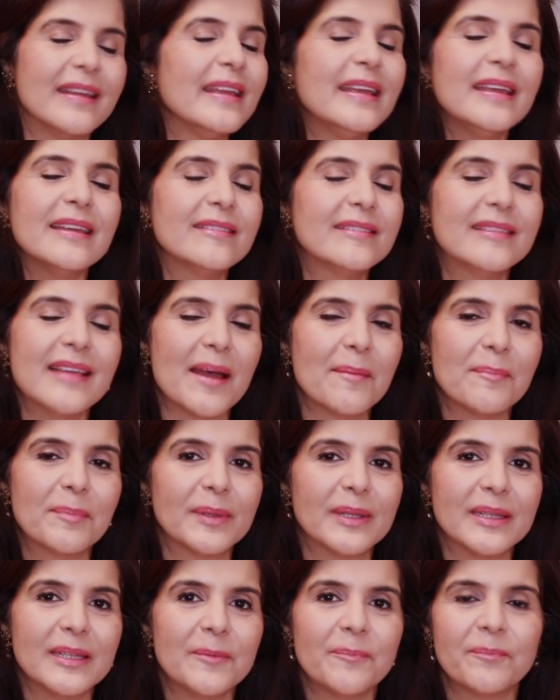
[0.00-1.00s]

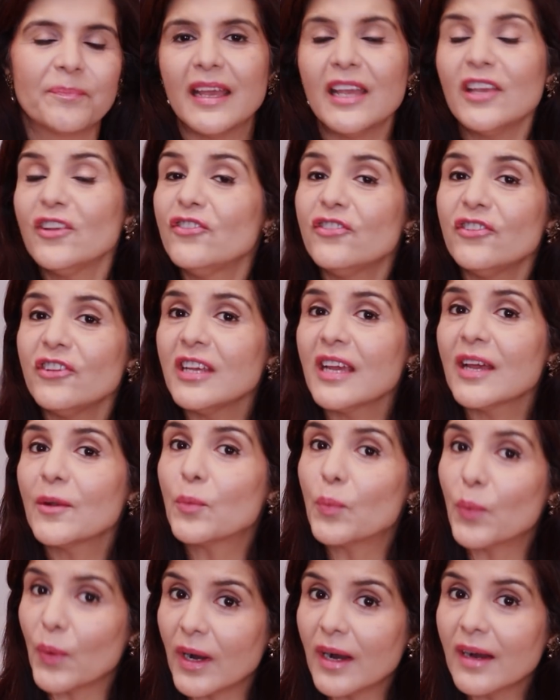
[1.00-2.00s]
Example, is she
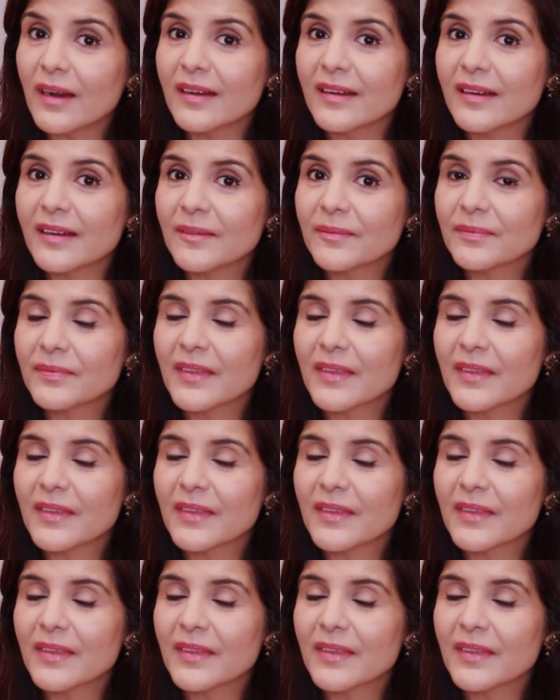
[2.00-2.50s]
at work?